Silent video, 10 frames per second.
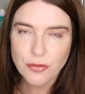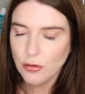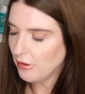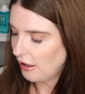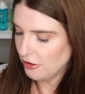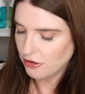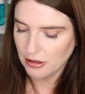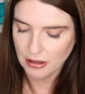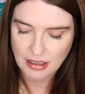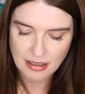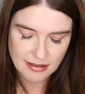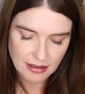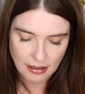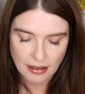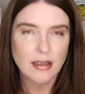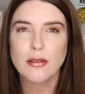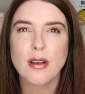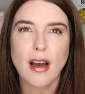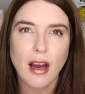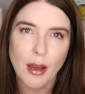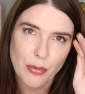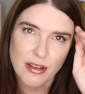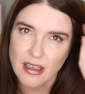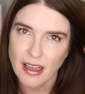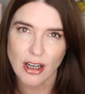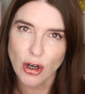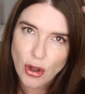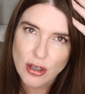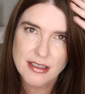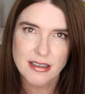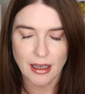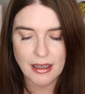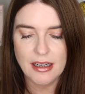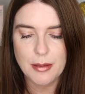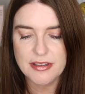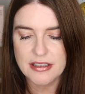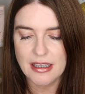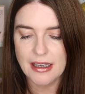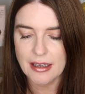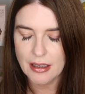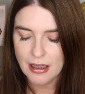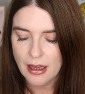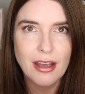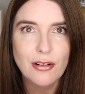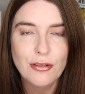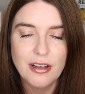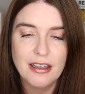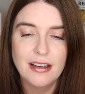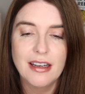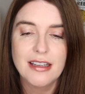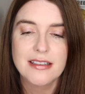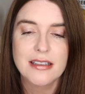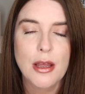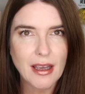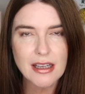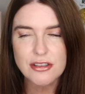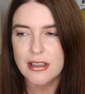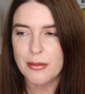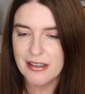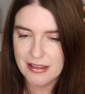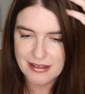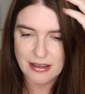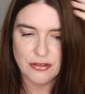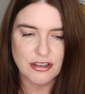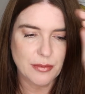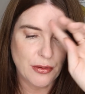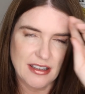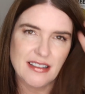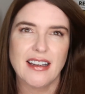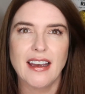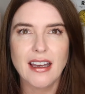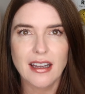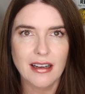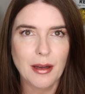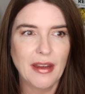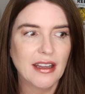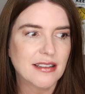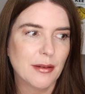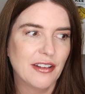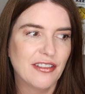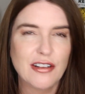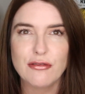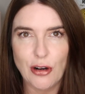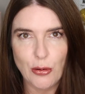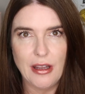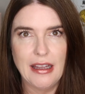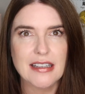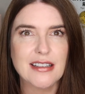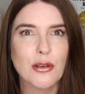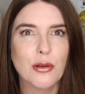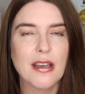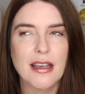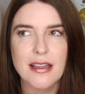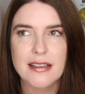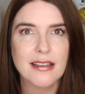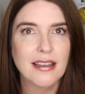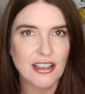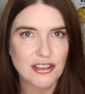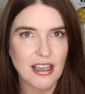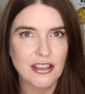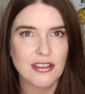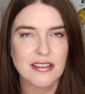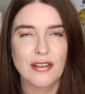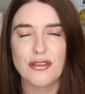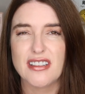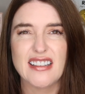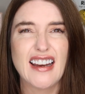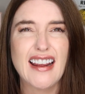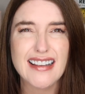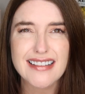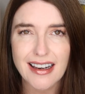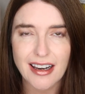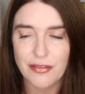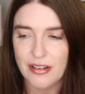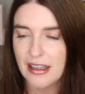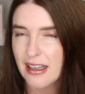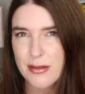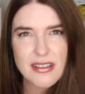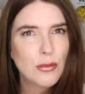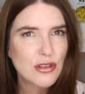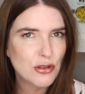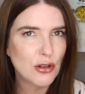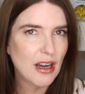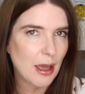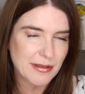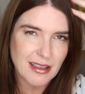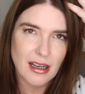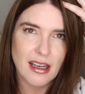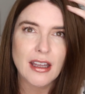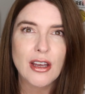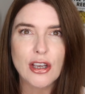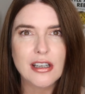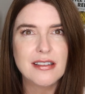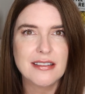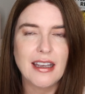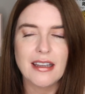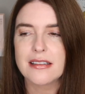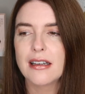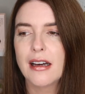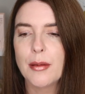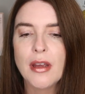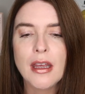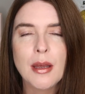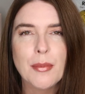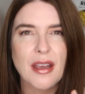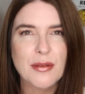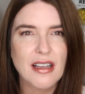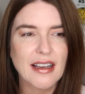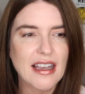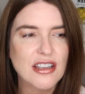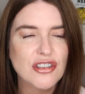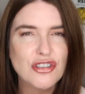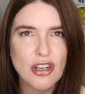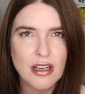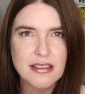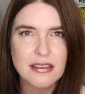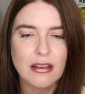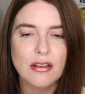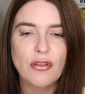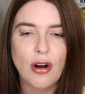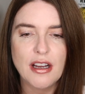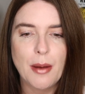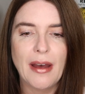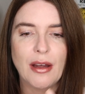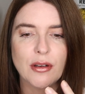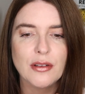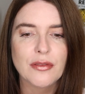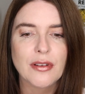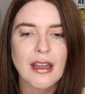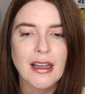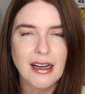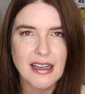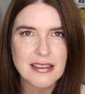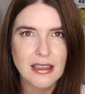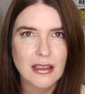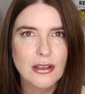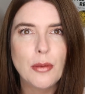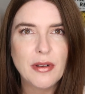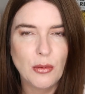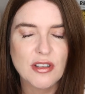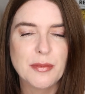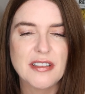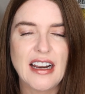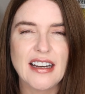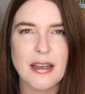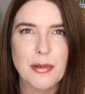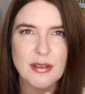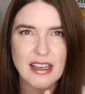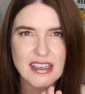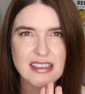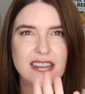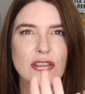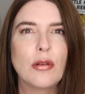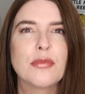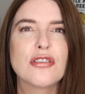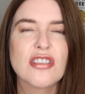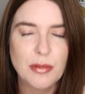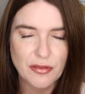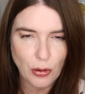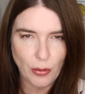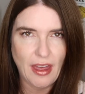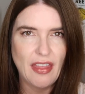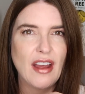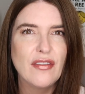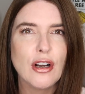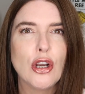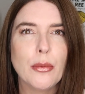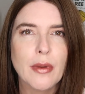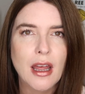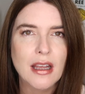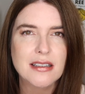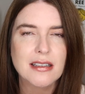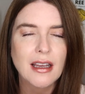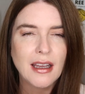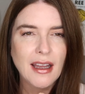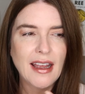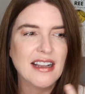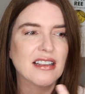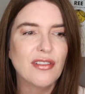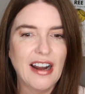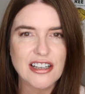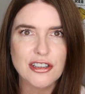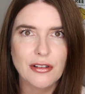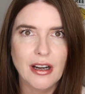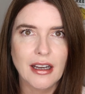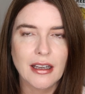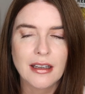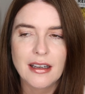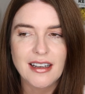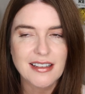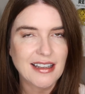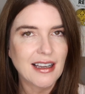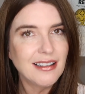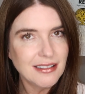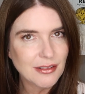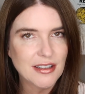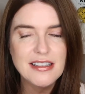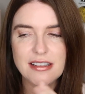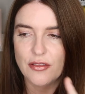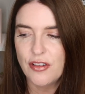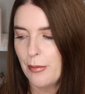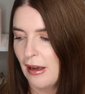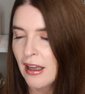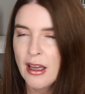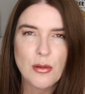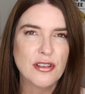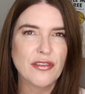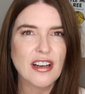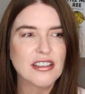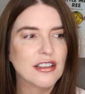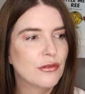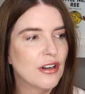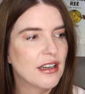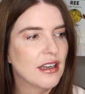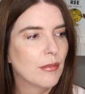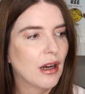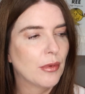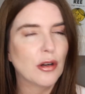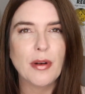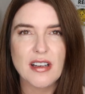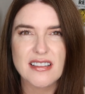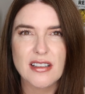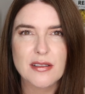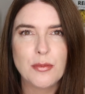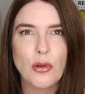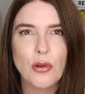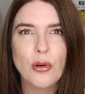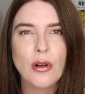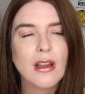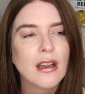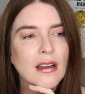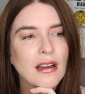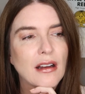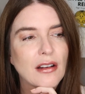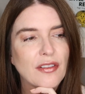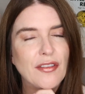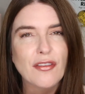the formulation, it's a hybrid like gloss and lipstick. They're really nice. I actually went to the Selfridges press day and I met my friend Rohit, who is in education at Selfridges, and he's lovely, and he was like, what's on your lips? And I couldn't say at the time, but he was like, it's just the right amount of glitter. Nobody wants metallic lip. It was like he stopped just before that. They're voluminous, it's flattering, and I was like, oh, this is good feedback, which I've actually written in my blog post, so it's more of